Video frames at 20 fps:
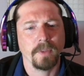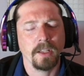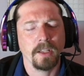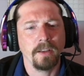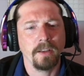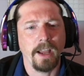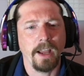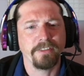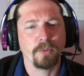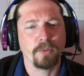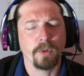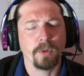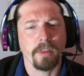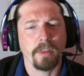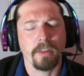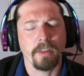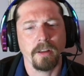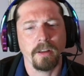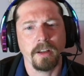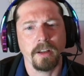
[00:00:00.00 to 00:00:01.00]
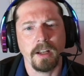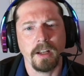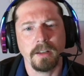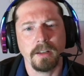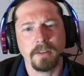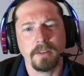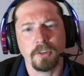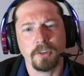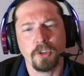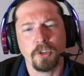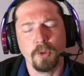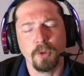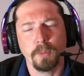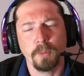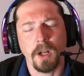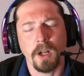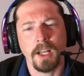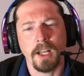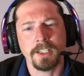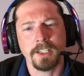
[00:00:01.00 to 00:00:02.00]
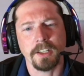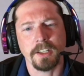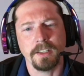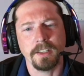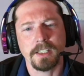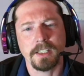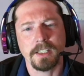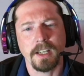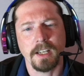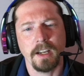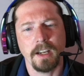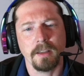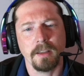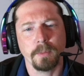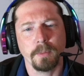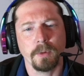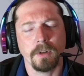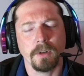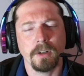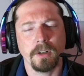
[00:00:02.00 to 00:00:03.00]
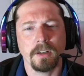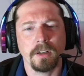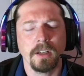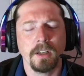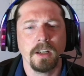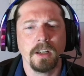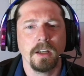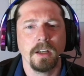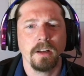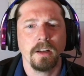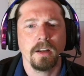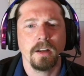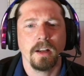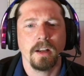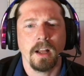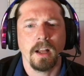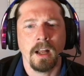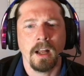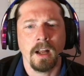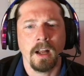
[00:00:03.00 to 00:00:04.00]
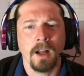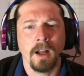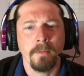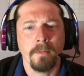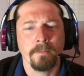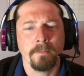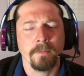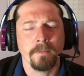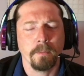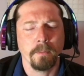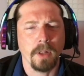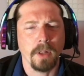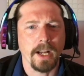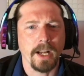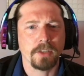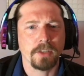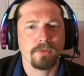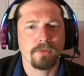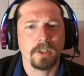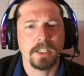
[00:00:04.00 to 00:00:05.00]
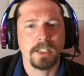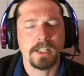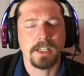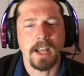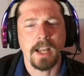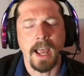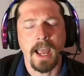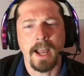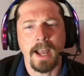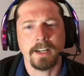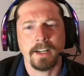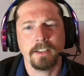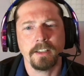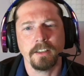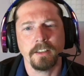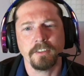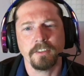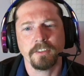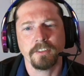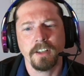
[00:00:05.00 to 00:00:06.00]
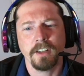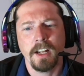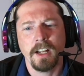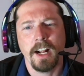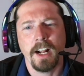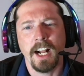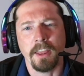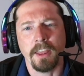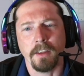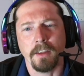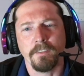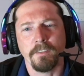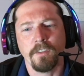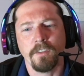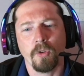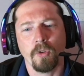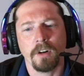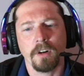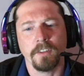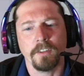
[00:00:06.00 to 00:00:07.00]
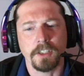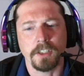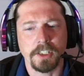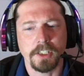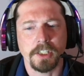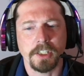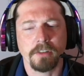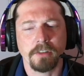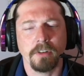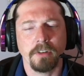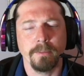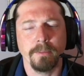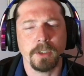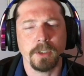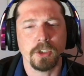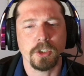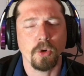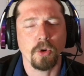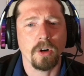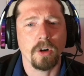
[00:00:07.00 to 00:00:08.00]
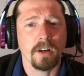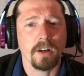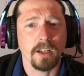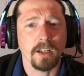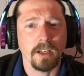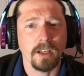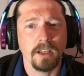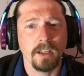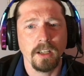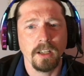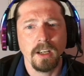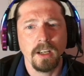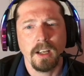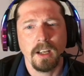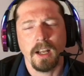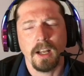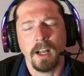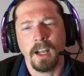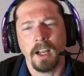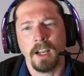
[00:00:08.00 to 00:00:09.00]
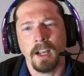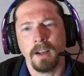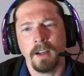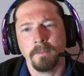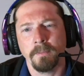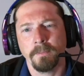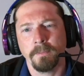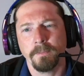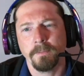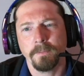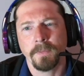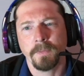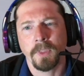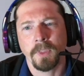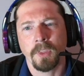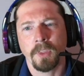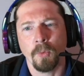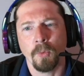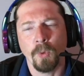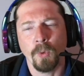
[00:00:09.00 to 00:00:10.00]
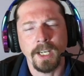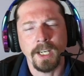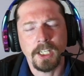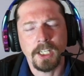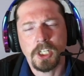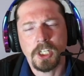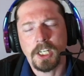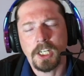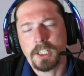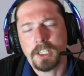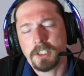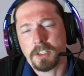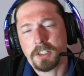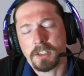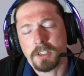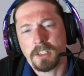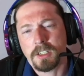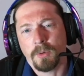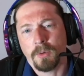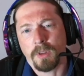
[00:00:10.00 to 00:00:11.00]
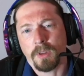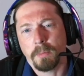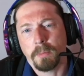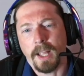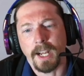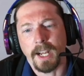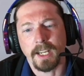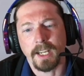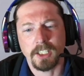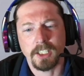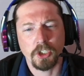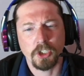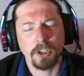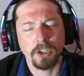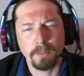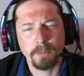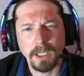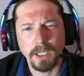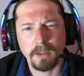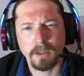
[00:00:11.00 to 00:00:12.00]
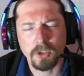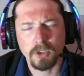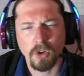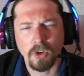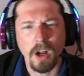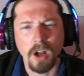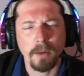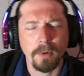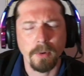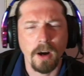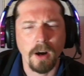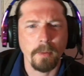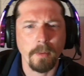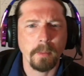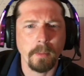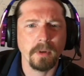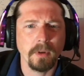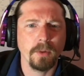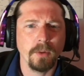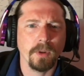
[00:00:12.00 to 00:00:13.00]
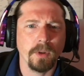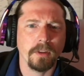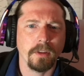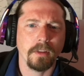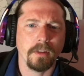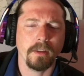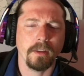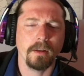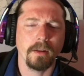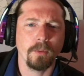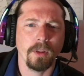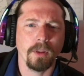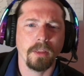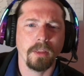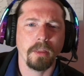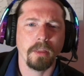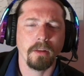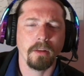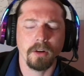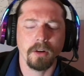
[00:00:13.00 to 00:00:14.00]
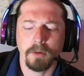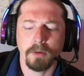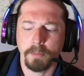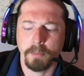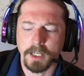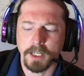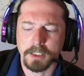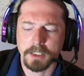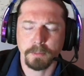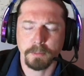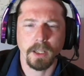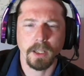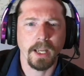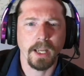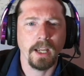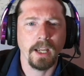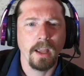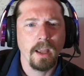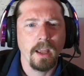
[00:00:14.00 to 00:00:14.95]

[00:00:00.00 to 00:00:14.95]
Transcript: left with 2 pawns on this side of the board. Black's rook is active, and the 4 versus 3 majority. The winning chances are still with black. It should be a draw probably with best play.